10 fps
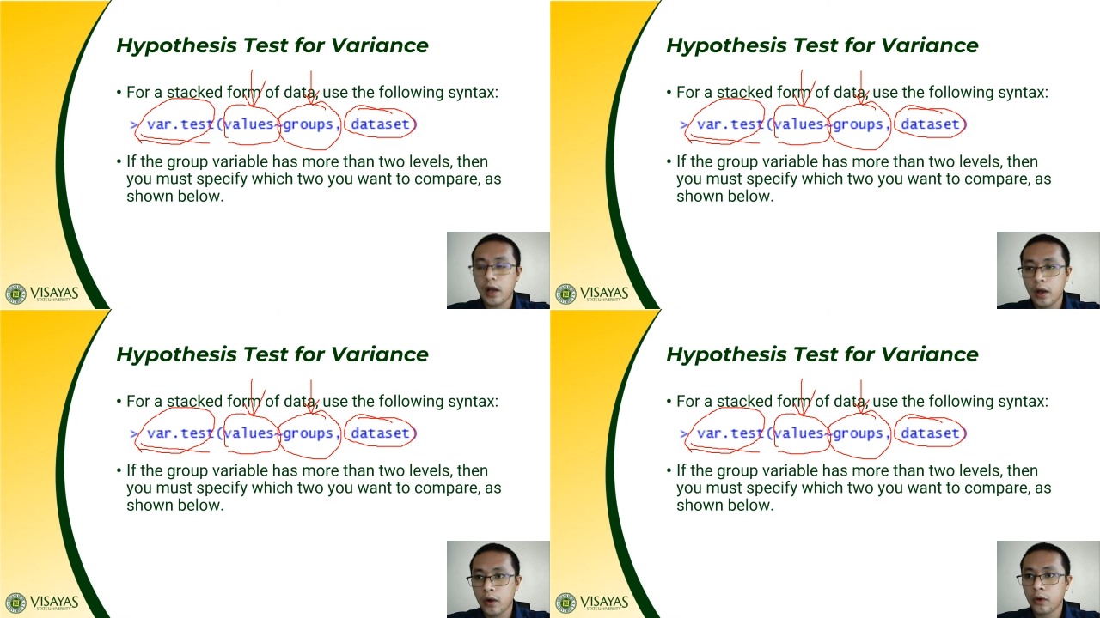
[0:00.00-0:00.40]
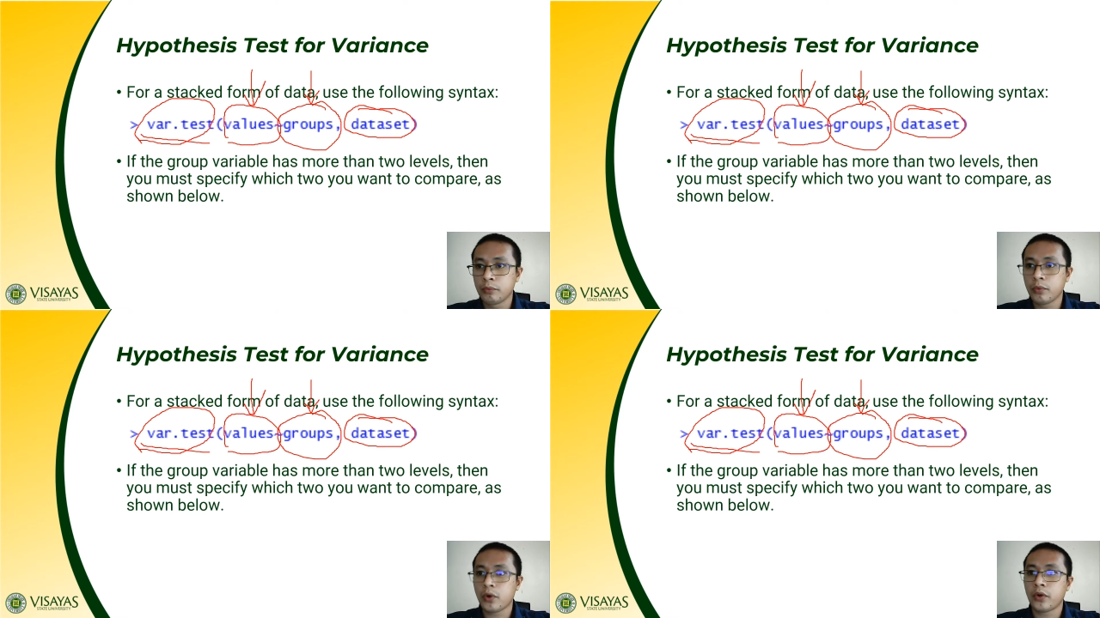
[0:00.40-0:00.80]
or
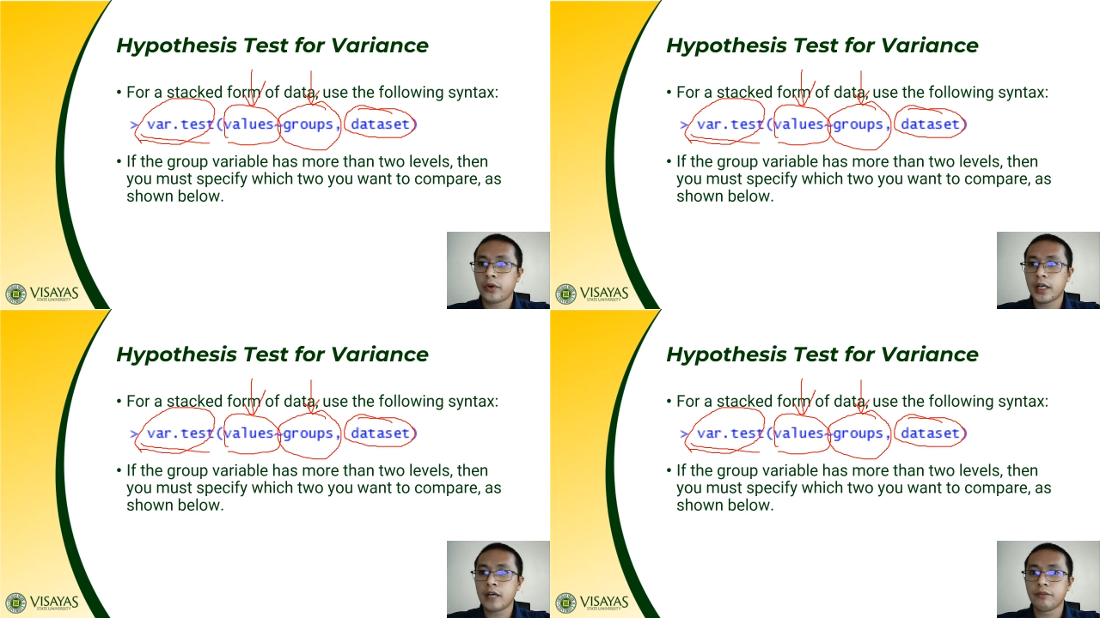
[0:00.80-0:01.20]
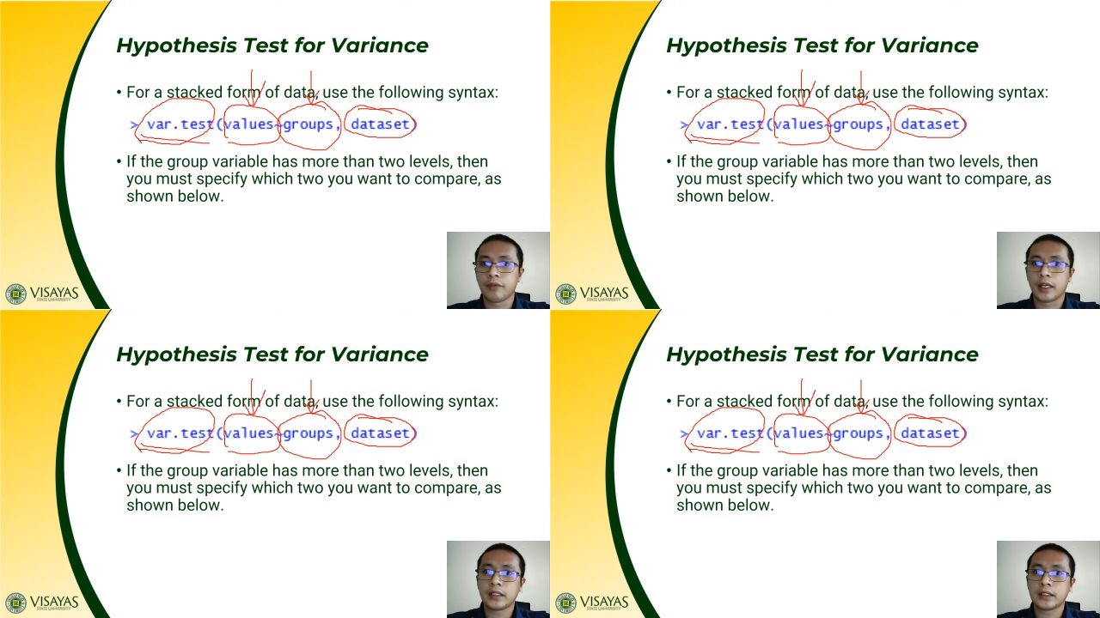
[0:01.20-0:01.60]
more
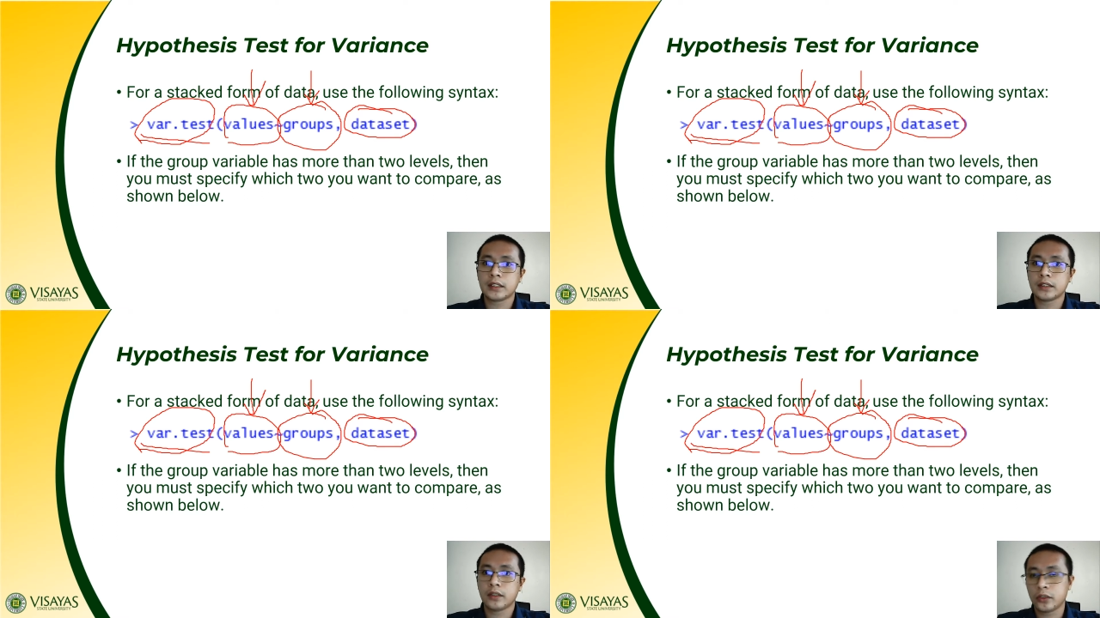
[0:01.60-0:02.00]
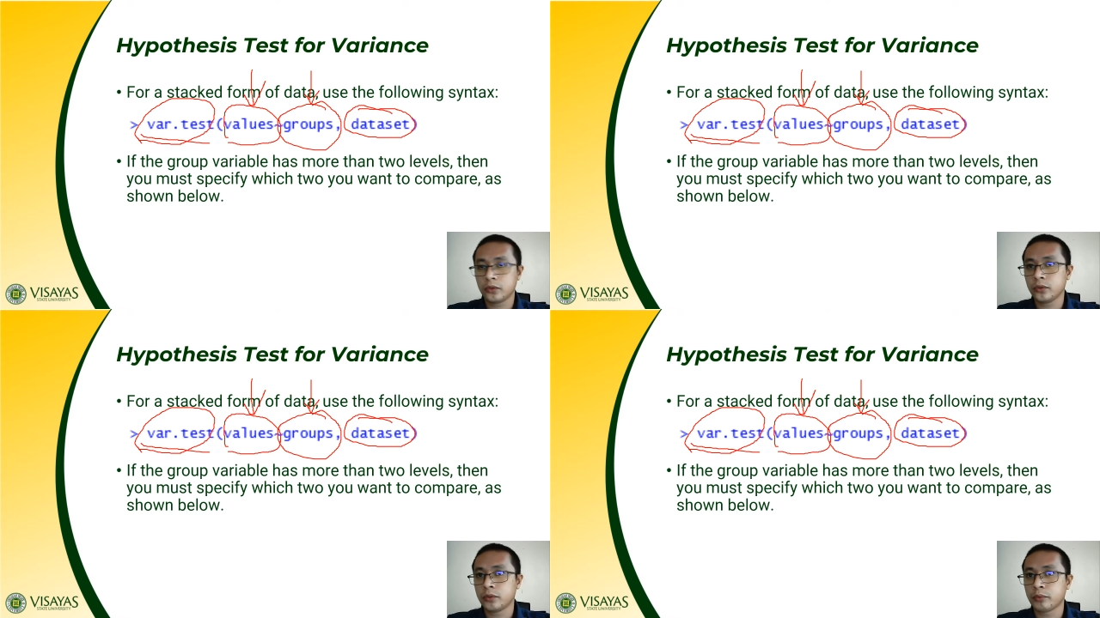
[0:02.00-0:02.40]
levels or two
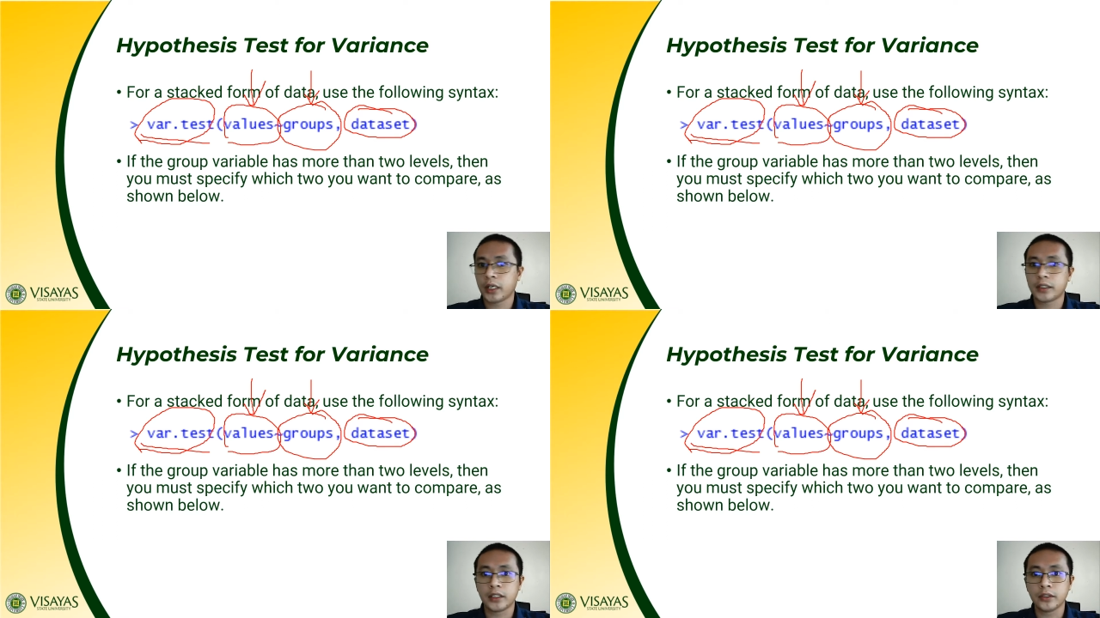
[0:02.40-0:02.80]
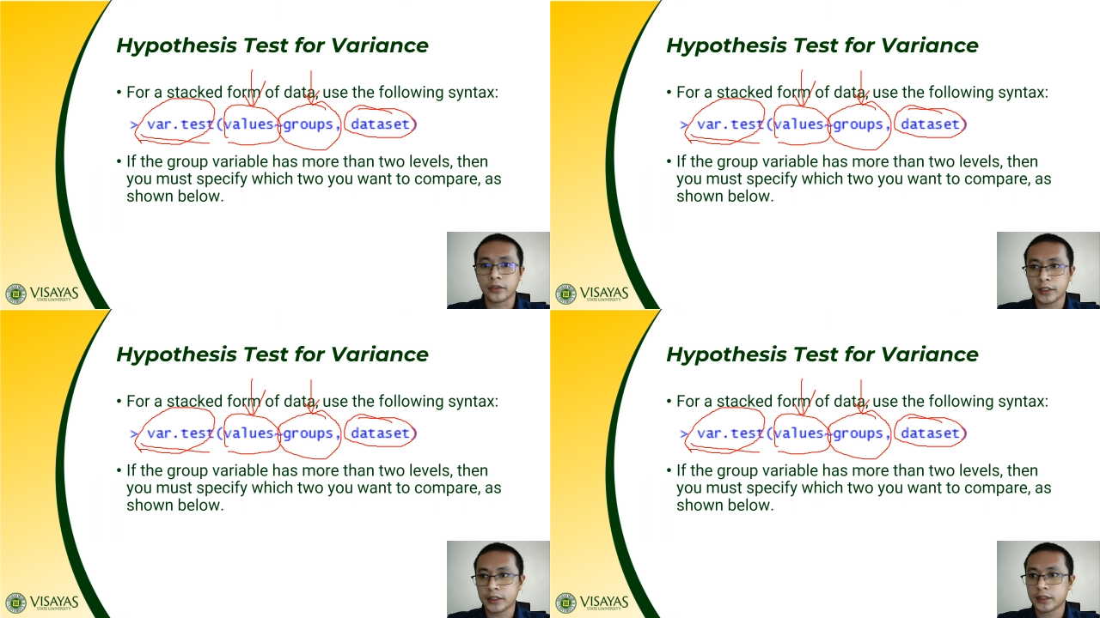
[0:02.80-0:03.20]
or more
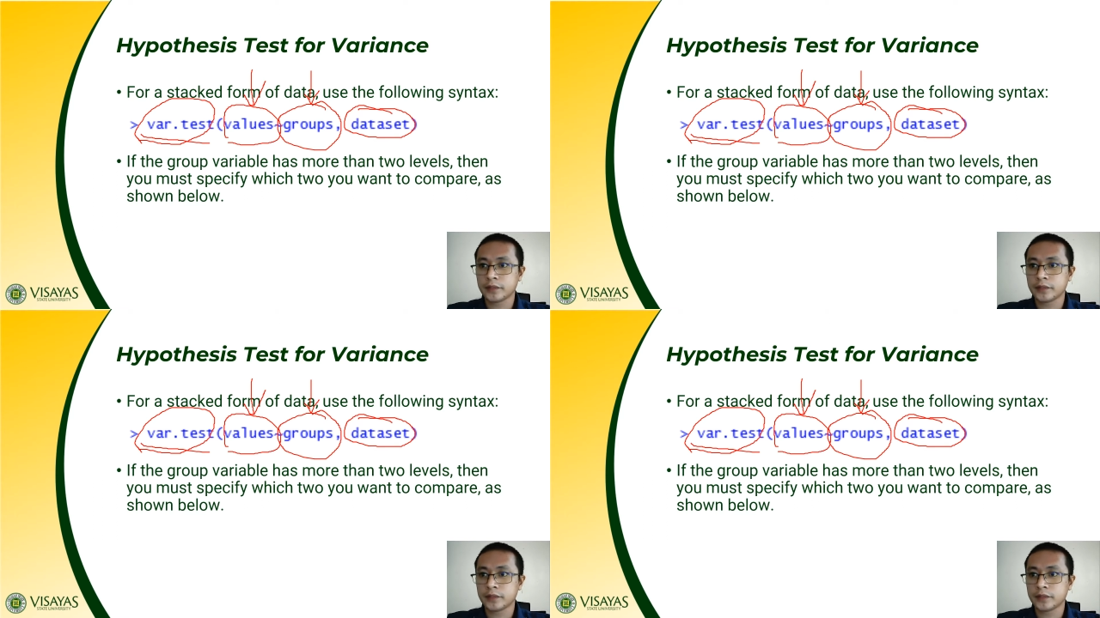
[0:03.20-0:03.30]
categories,